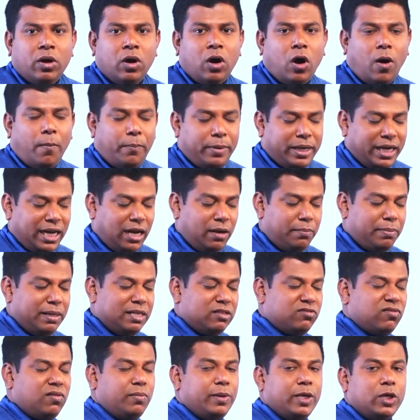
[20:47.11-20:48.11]
Optical
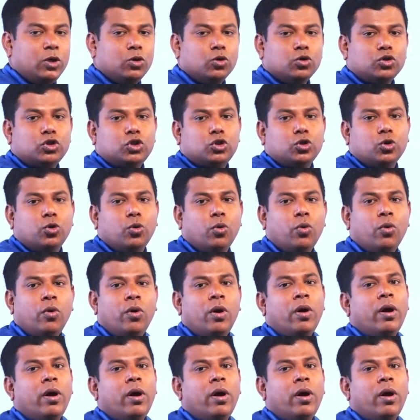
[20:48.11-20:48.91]
pins will be used to